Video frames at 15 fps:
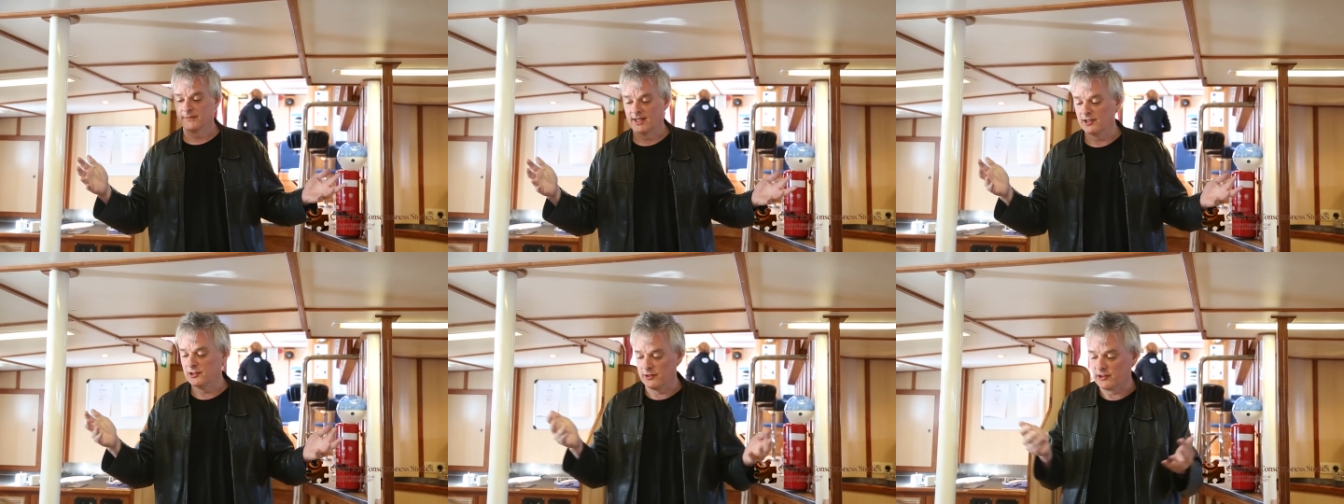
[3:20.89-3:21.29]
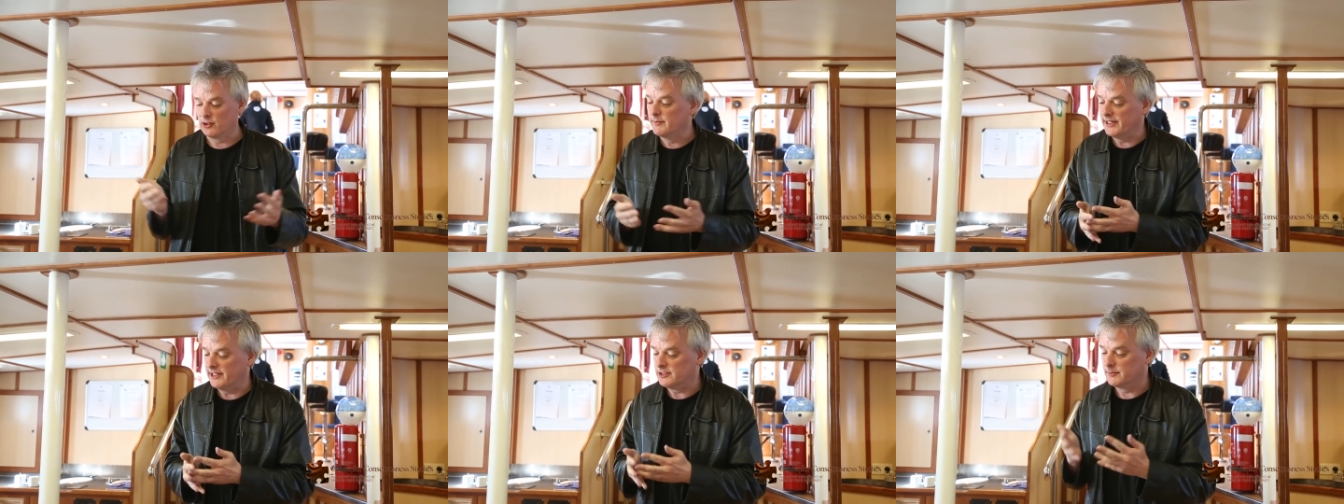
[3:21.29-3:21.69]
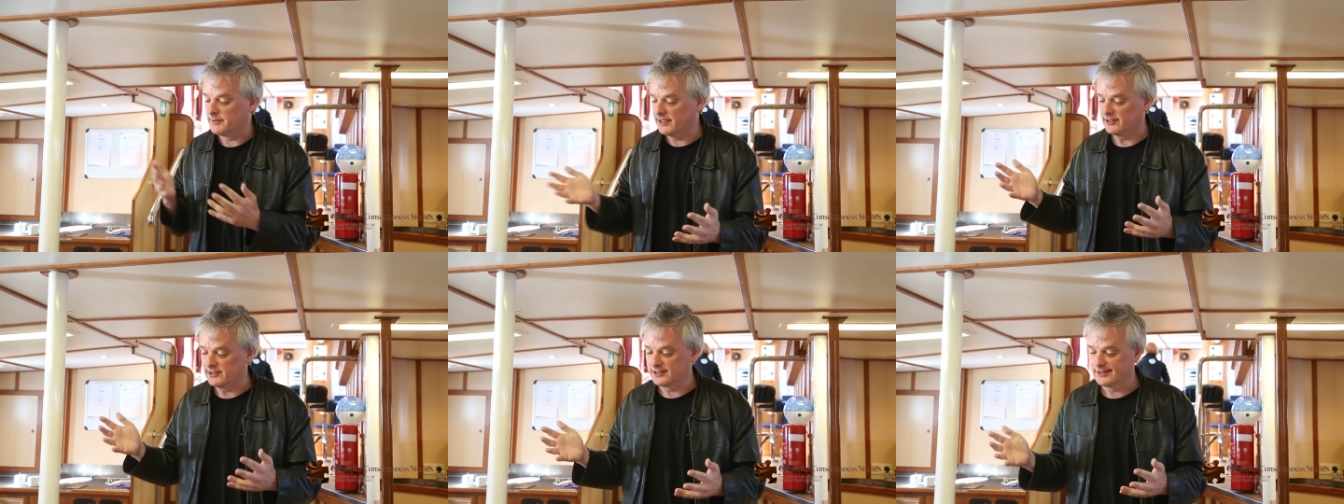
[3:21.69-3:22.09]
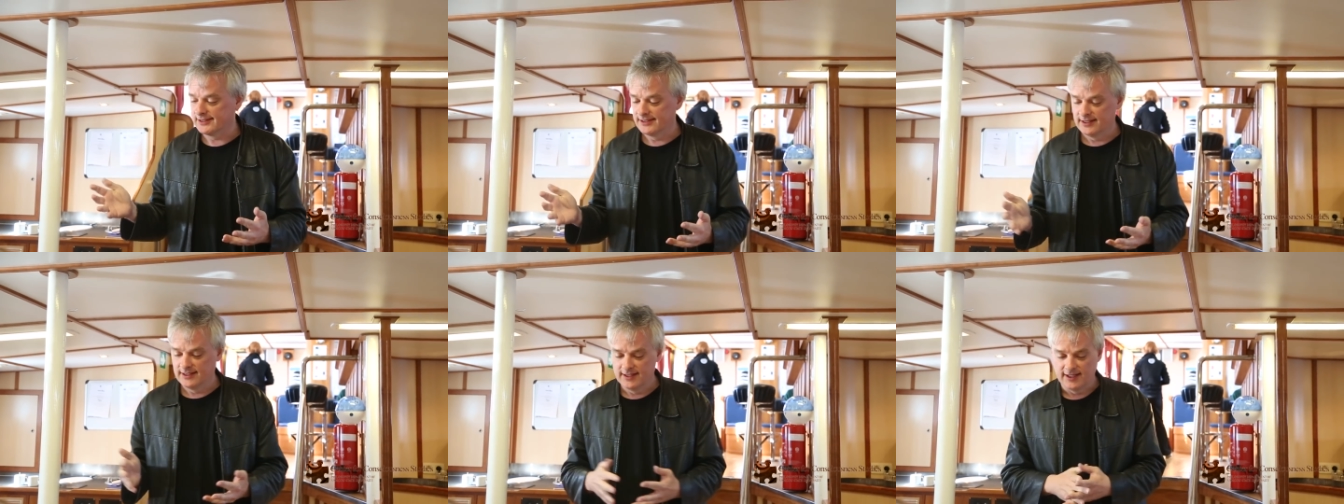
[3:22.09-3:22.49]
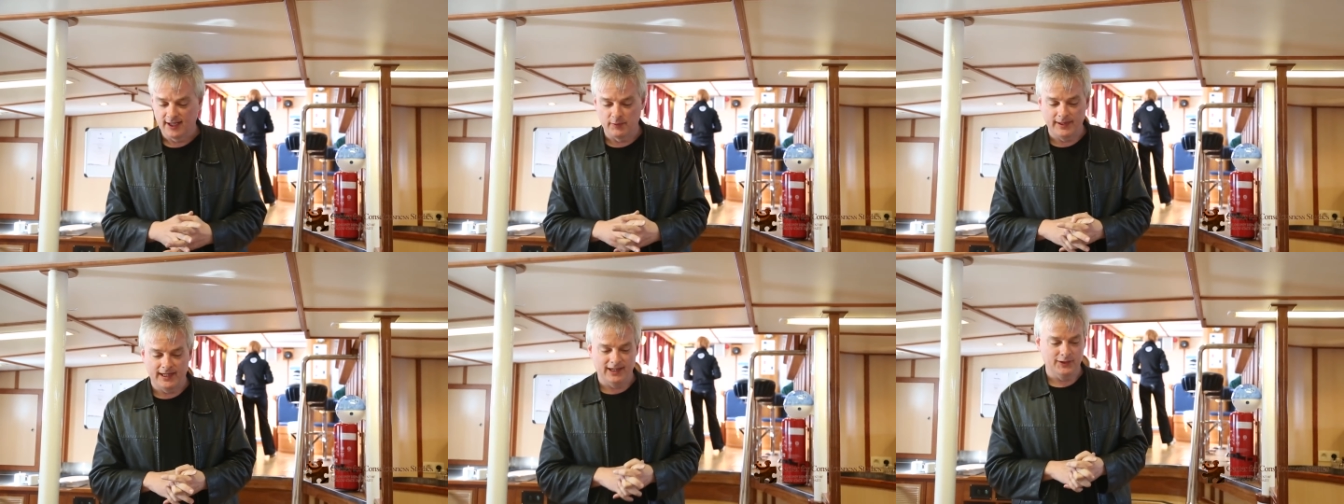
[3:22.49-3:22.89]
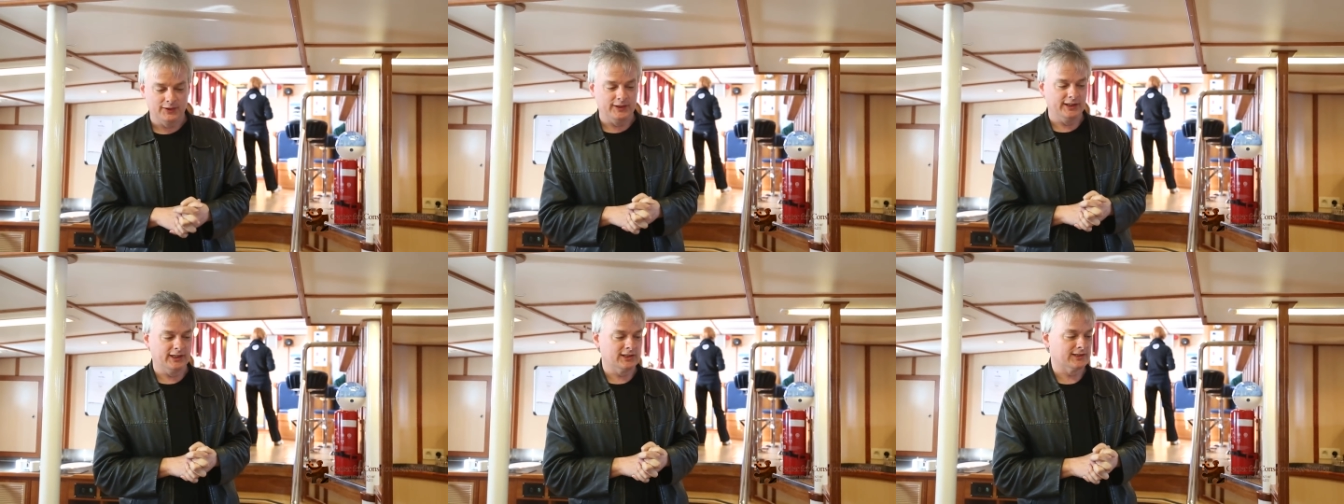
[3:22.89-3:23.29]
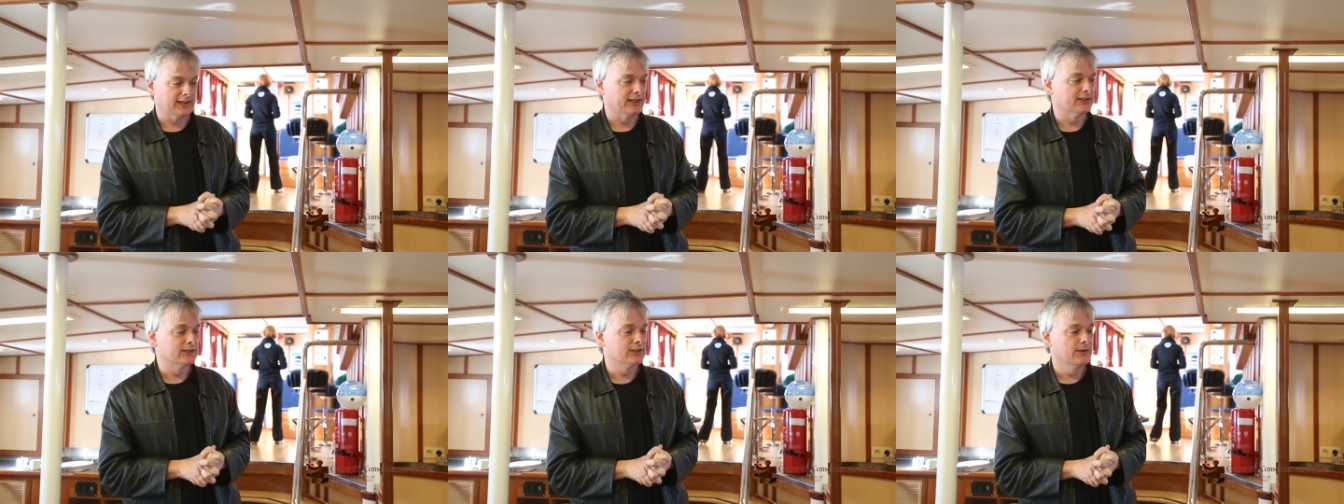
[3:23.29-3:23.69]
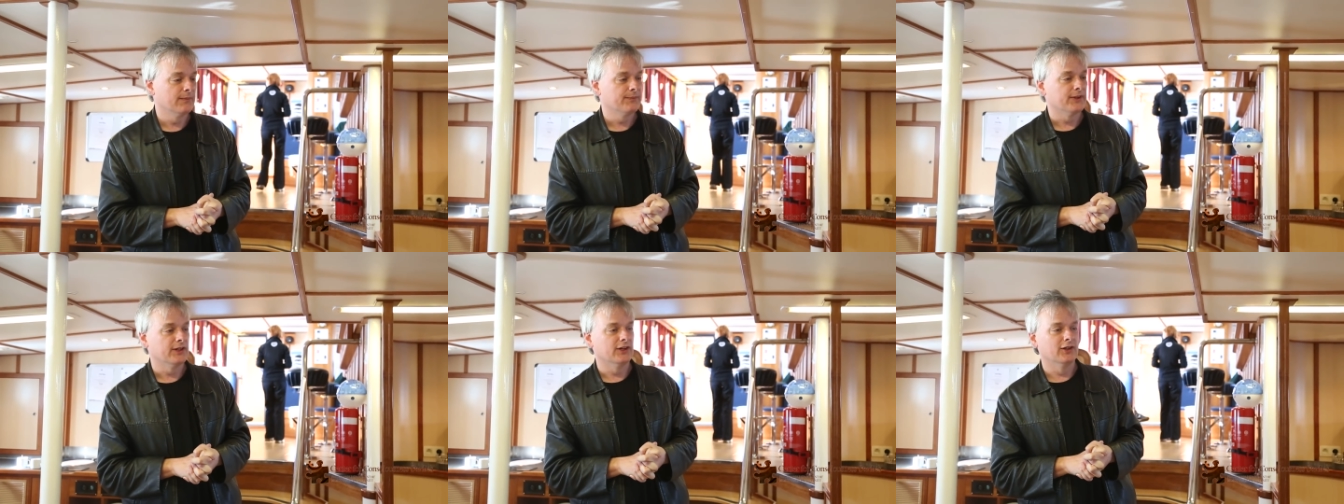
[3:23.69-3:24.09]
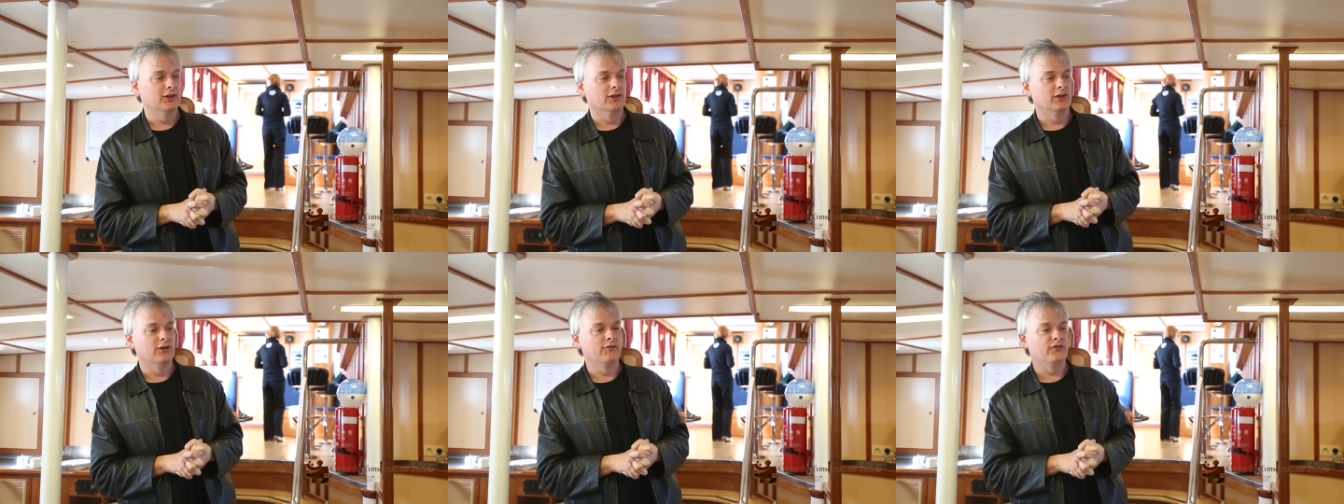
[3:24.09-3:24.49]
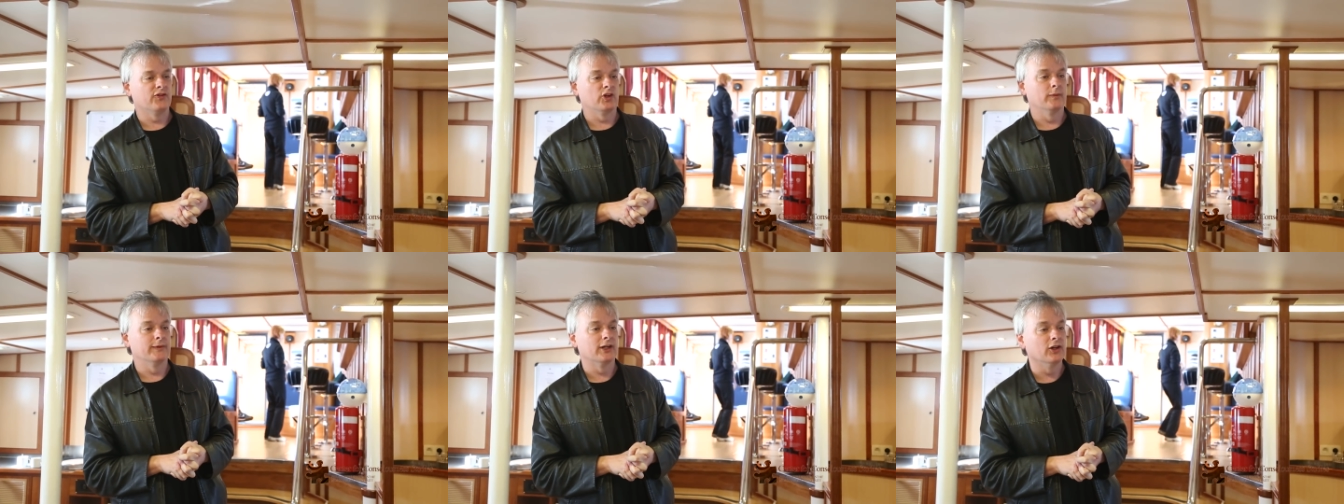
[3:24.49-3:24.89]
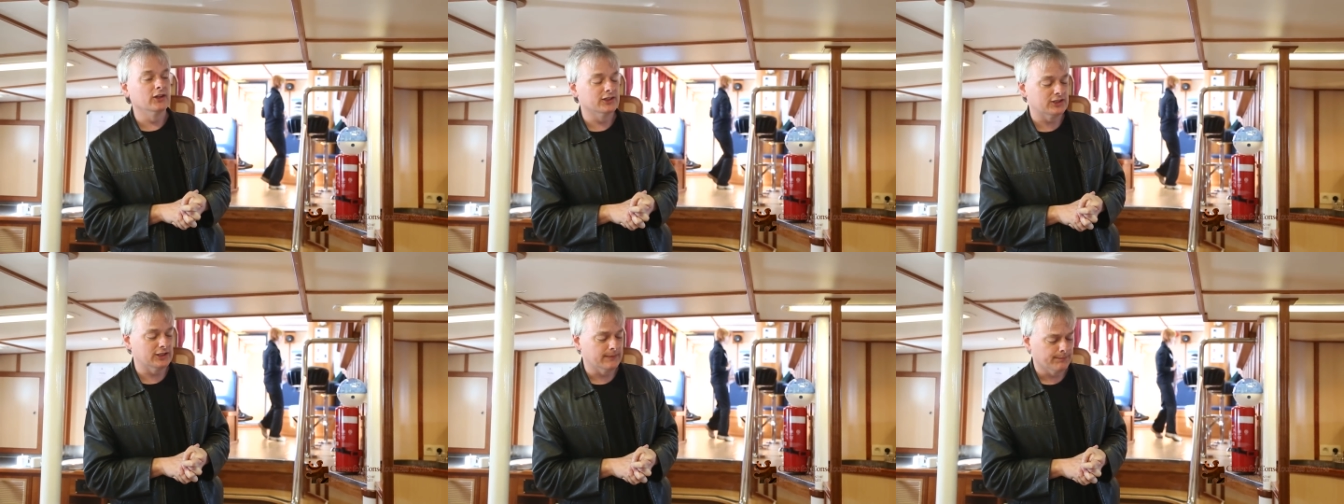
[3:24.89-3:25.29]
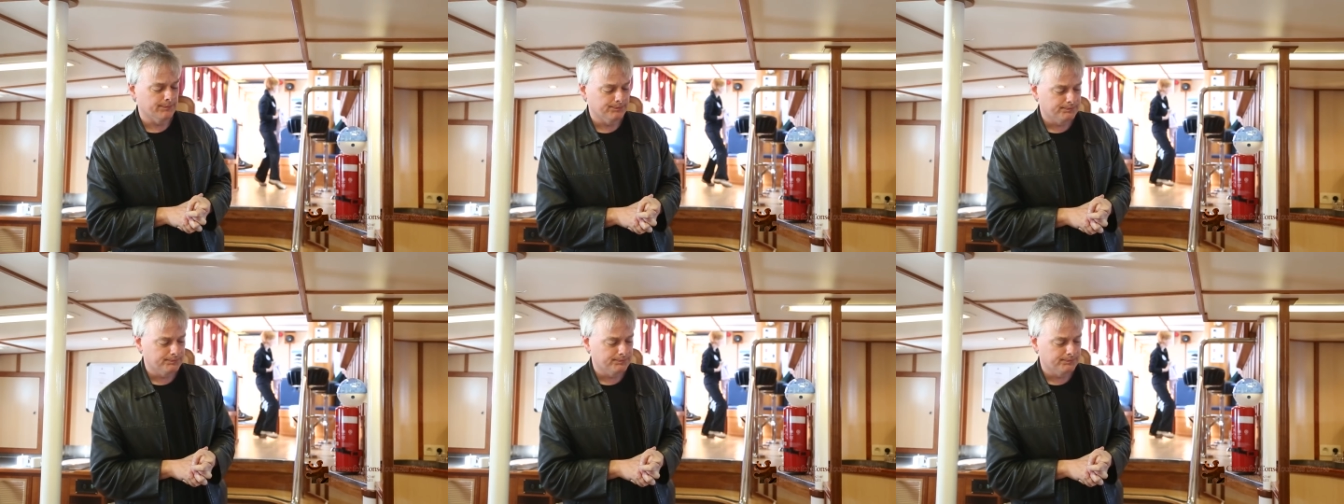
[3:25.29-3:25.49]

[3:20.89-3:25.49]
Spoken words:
And, you know, there are many debates about the extent of phenomenology